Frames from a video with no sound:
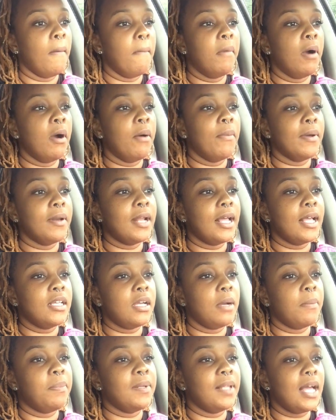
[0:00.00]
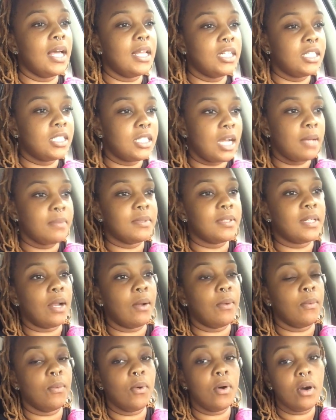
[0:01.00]
But when I apply to jobs that
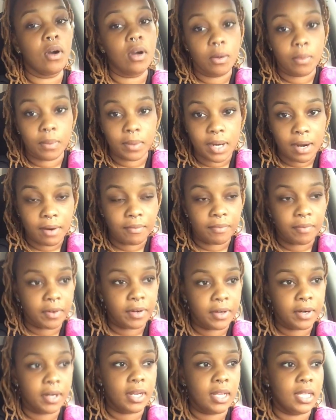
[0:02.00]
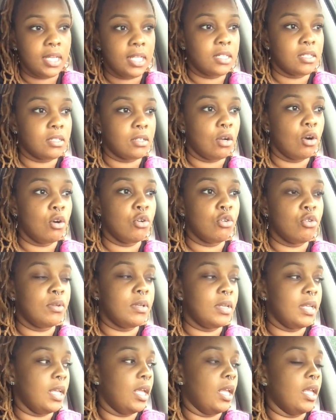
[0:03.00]
I want or whatever, it's, oh, you
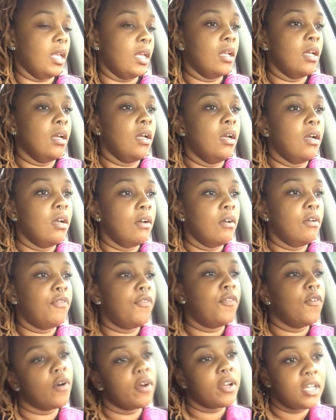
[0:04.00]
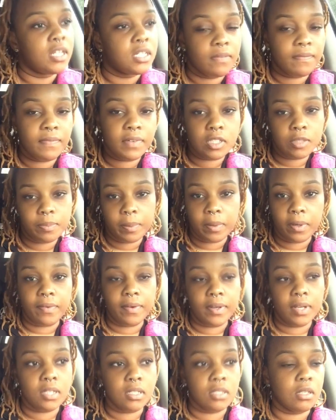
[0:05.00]
need 4 years of
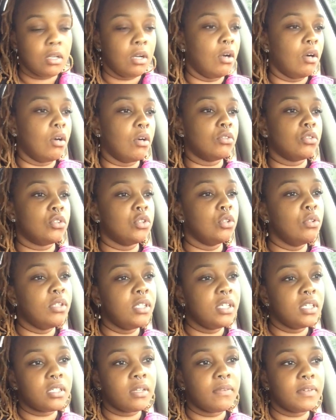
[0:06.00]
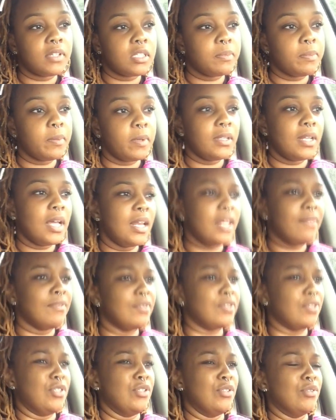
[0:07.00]
experience. Oh, 2 years of experience. Not
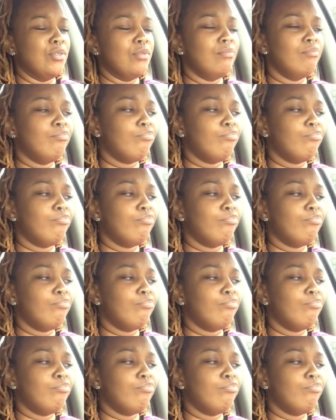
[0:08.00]
even 2.